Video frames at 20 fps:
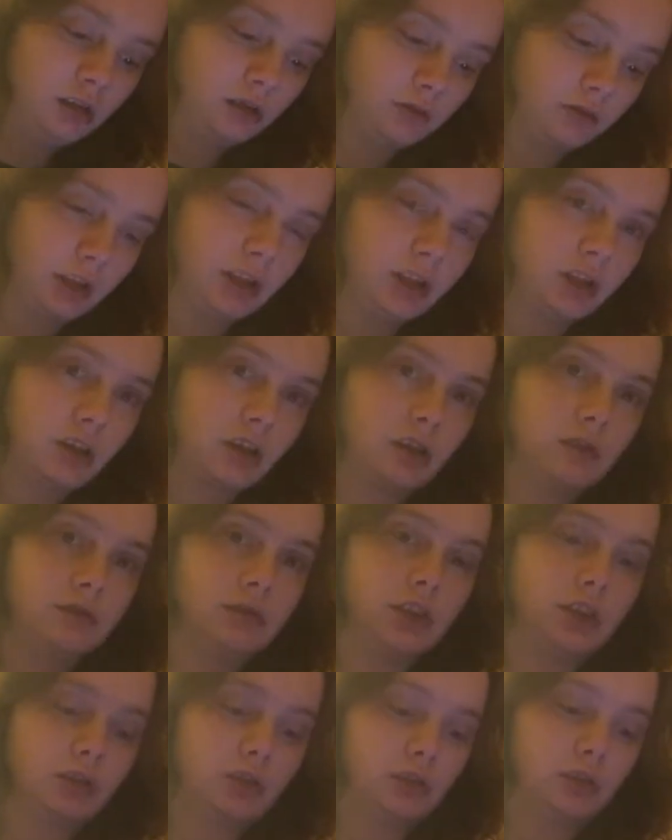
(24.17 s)
Face
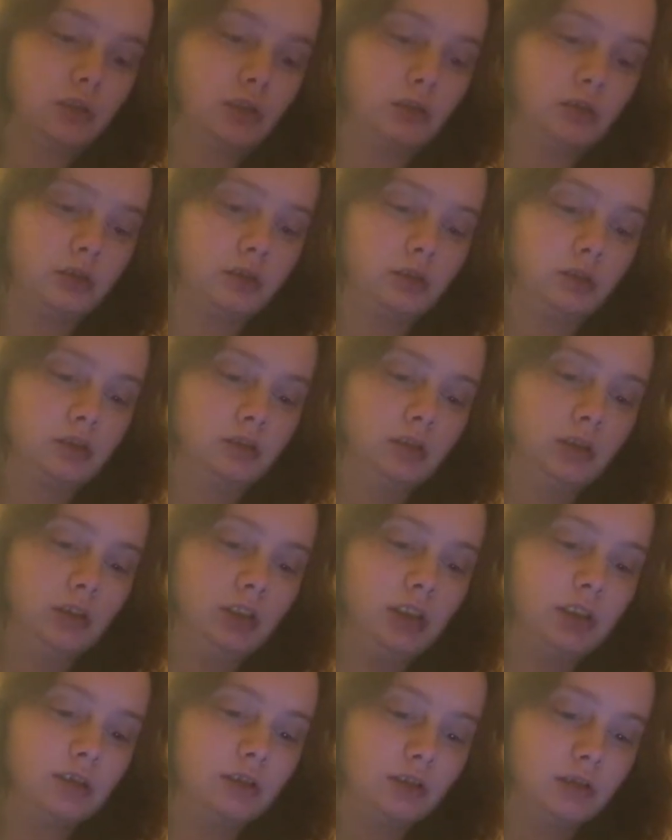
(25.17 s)
coverings are no longer
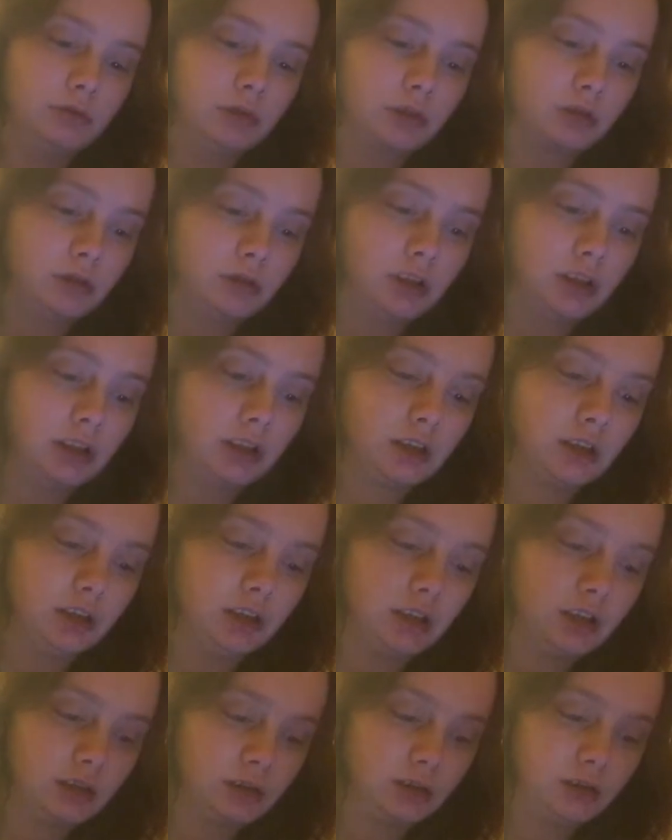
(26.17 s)
legally required in
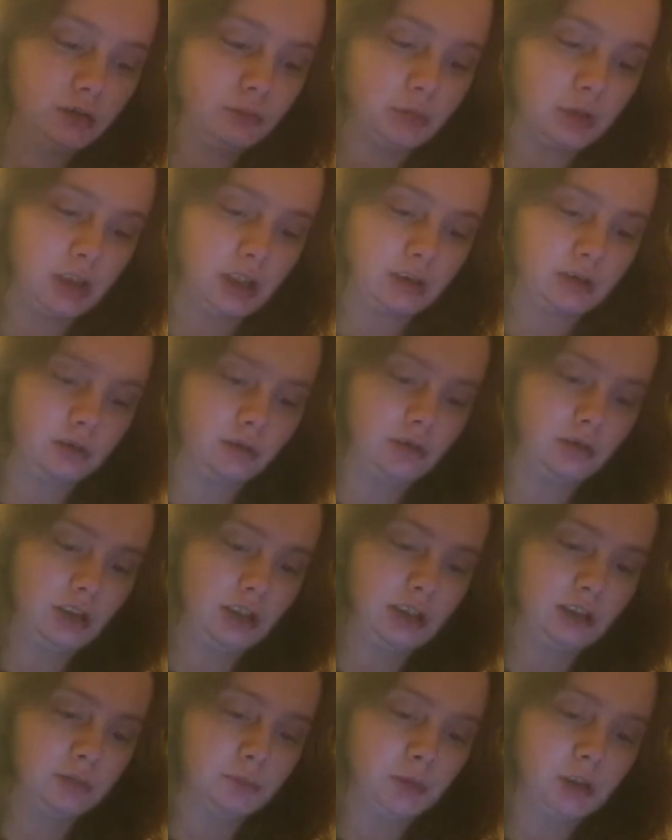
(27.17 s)
England, but that's not the
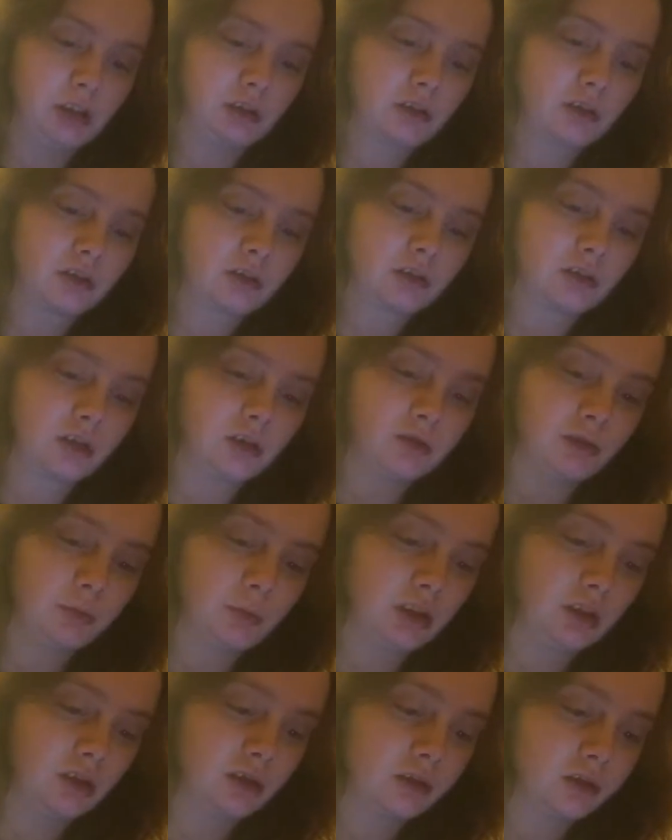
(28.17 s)
end of March. Several
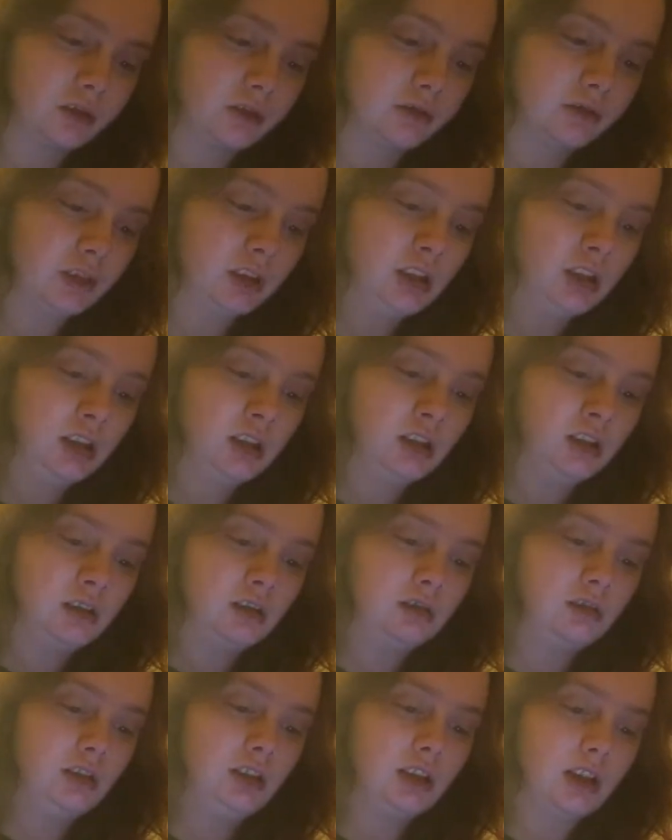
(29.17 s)
parts of
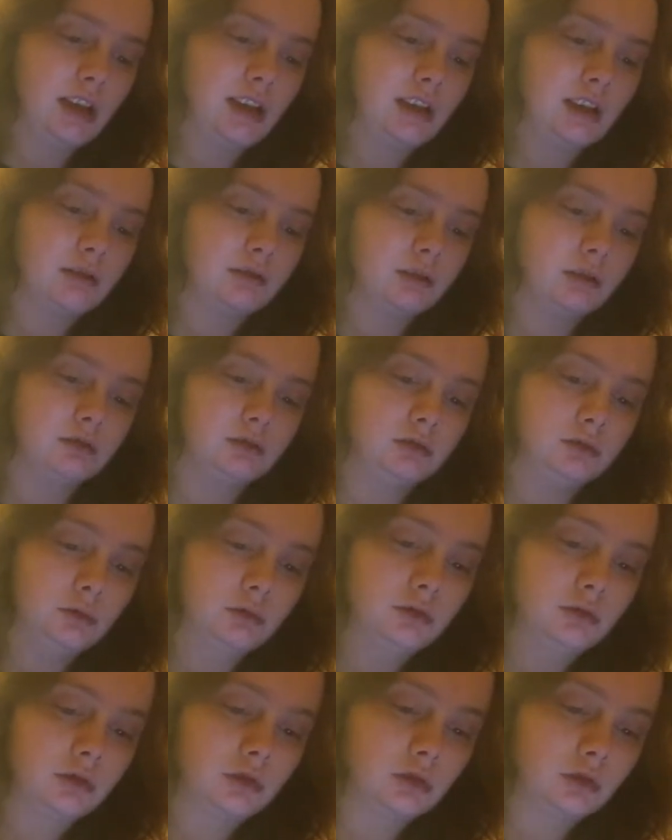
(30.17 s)
the UK have different
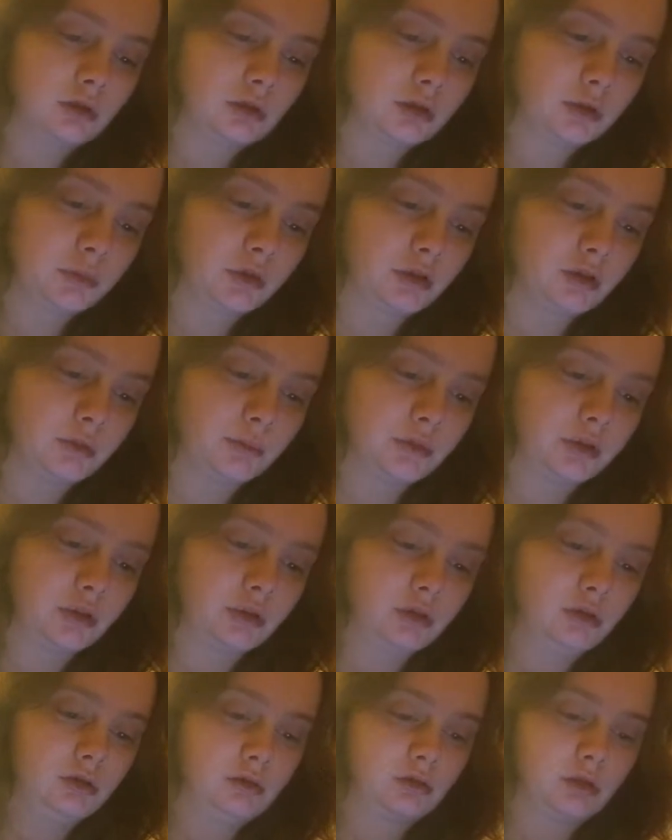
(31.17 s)
rules, and some shops
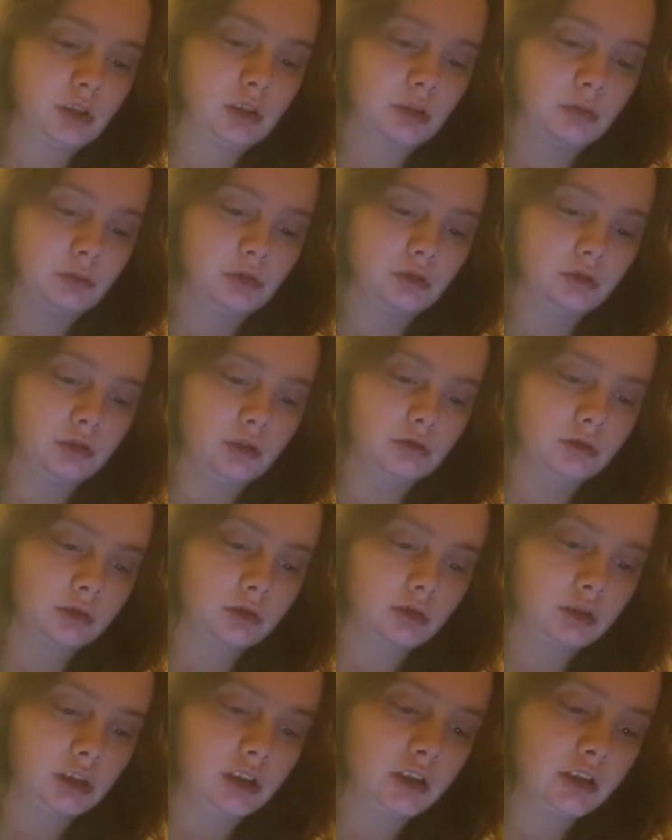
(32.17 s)
transport still
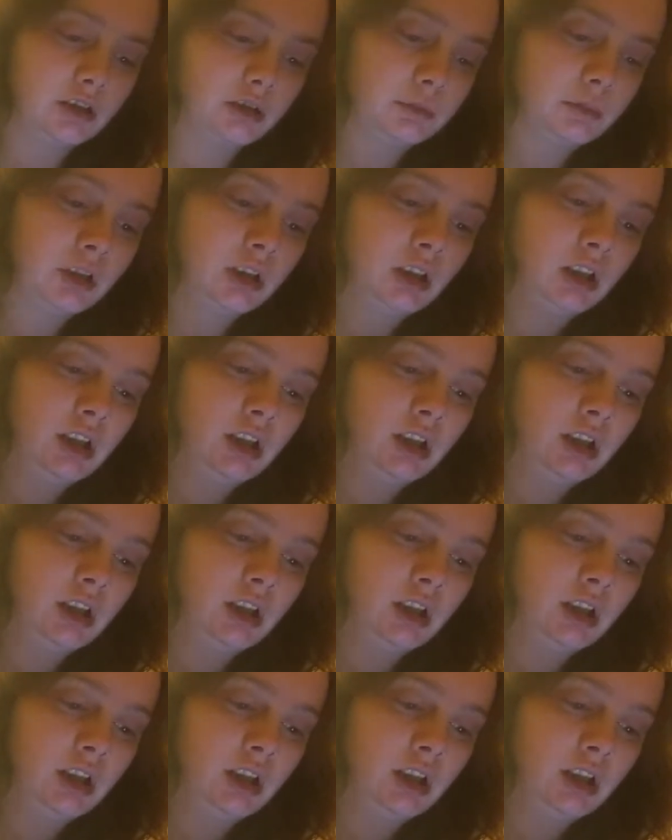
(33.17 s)
require them.